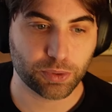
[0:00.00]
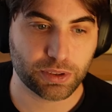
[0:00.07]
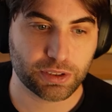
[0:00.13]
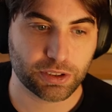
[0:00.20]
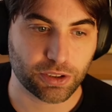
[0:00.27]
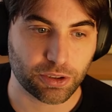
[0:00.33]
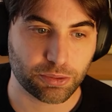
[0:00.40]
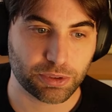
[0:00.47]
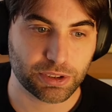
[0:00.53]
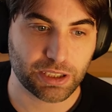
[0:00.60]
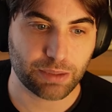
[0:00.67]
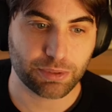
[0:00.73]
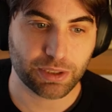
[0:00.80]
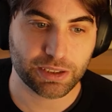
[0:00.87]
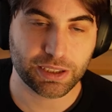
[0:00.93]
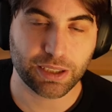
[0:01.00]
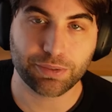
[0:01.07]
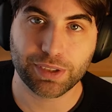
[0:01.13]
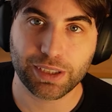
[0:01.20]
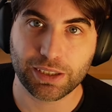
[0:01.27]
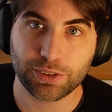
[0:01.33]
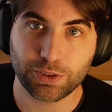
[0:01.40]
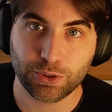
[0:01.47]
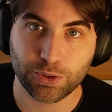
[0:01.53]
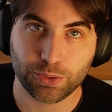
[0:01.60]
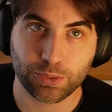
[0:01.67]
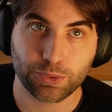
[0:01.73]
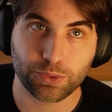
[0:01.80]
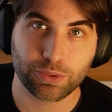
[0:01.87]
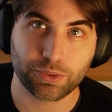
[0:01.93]
So every time there's something
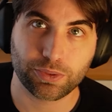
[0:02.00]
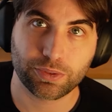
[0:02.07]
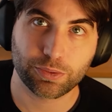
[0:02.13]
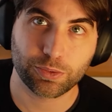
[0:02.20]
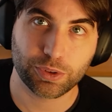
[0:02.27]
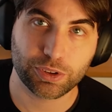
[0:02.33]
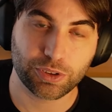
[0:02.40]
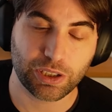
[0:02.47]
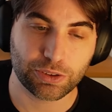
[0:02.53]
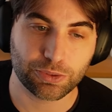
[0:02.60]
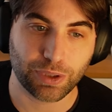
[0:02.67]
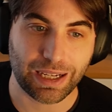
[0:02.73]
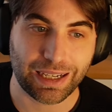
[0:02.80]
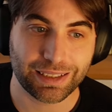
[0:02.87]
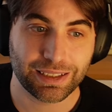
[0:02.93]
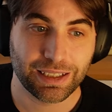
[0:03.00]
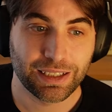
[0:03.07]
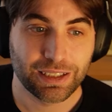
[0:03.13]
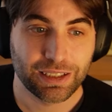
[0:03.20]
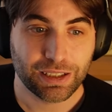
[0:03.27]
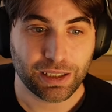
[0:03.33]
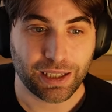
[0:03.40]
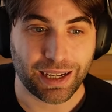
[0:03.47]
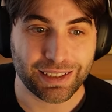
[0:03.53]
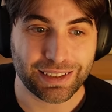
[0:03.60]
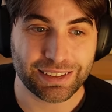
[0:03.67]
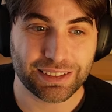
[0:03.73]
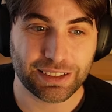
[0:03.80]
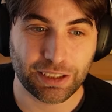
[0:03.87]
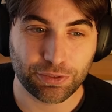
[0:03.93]
new, we try to add it, and
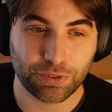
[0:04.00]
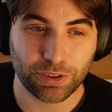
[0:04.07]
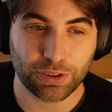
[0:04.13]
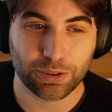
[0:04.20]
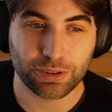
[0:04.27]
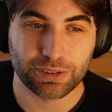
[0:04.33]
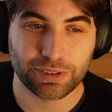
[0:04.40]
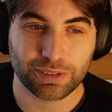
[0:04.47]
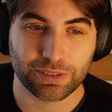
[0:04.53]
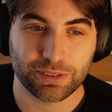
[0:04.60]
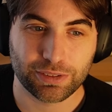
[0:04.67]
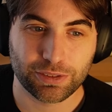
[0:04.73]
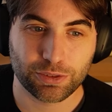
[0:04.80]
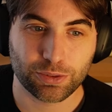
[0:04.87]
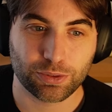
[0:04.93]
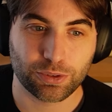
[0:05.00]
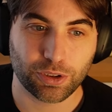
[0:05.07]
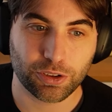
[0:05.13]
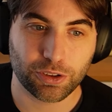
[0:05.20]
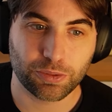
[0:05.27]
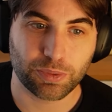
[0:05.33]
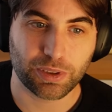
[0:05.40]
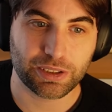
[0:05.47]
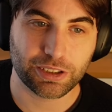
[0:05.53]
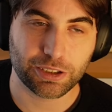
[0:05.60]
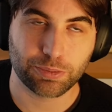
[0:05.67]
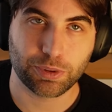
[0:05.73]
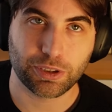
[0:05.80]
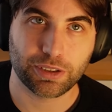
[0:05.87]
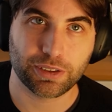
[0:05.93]
it's difficult to document it
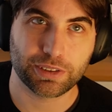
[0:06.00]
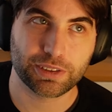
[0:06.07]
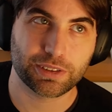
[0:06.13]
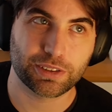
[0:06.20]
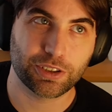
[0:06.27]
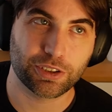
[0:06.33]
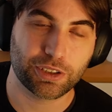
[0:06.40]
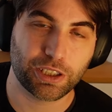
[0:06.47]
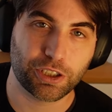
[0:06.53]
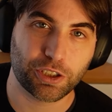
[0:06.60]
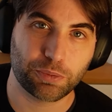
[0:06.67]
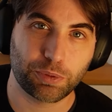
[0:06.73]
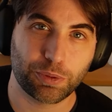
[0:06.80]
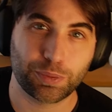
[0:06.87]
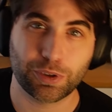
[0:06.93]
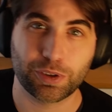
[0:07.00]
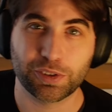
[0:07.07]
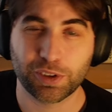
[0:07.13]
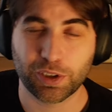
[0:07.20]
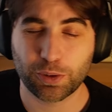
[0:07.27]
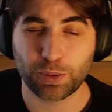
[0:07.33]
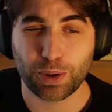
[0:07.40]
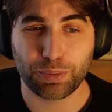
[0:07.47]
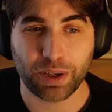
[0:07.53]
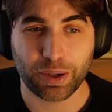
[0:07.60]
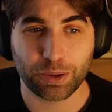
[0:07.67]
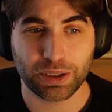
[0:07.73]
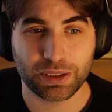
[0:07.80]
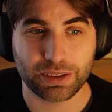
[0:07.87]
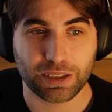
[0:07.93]
because not a lot of people know about
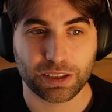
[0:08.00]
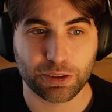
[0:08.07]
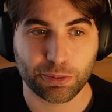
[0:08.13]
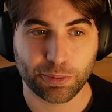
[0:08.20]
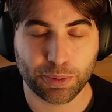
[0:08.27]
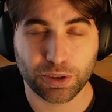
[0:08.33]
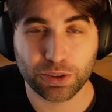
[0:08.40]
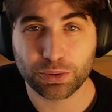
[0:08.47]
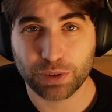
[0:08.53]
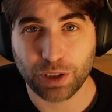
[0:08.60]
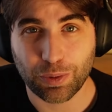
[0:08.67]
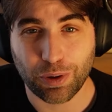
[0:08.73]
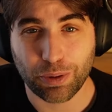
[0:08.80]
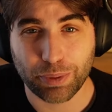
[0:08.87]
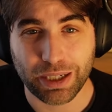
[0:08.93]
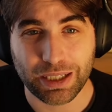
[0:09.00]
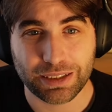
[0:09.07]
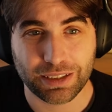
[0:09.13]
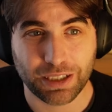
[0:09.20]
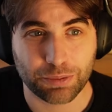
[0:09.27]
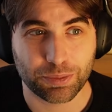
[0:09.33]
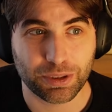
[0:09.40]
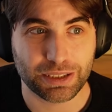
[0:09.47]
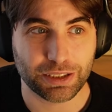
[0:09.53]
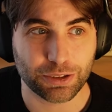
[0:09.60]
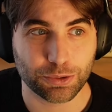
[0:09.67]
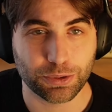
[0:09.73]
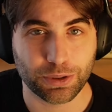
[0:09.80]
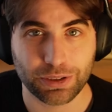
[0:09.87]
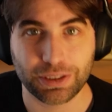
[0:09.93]
it, and the people who know about it are busy
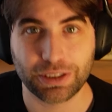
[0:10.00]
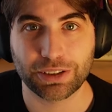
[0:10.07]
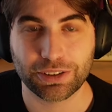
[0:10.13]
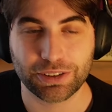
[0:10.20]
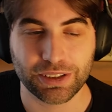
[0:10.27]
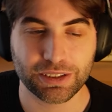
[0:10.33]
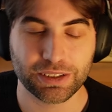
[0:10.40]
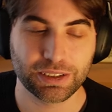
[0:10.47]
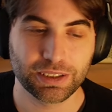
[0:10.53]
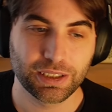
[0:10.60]
working on it.